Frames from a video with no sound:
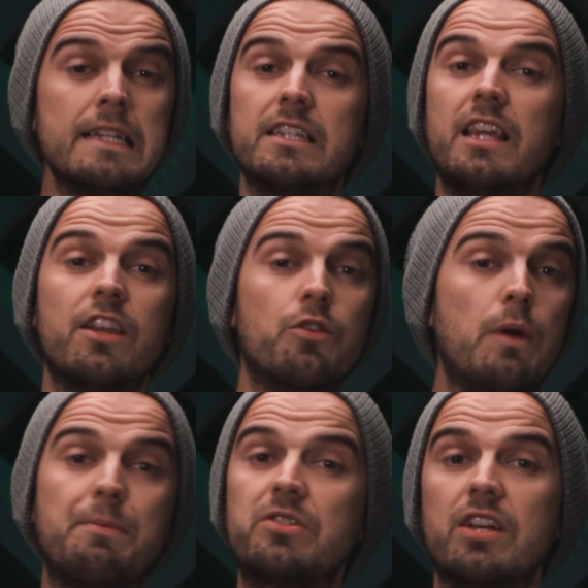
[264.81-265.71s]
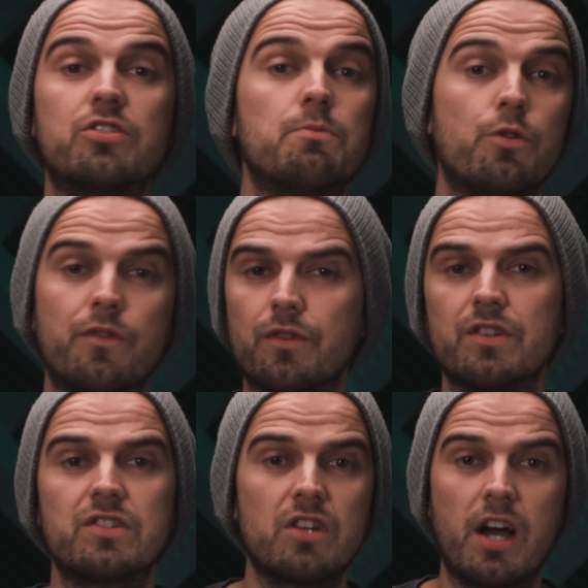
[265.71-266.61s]
to get your reputation moving on
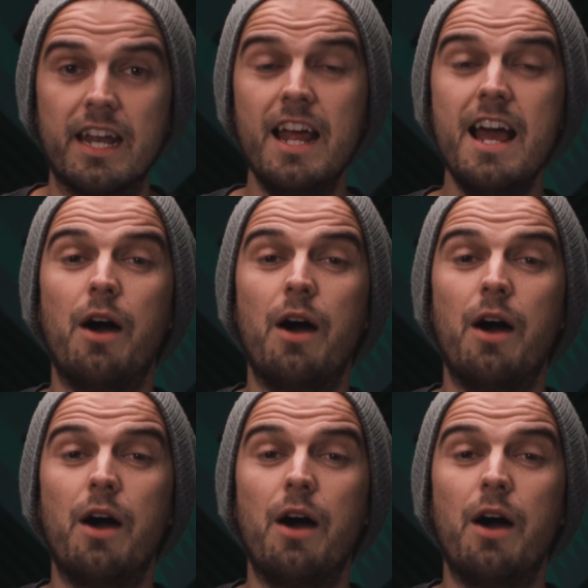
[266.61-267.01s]
the site.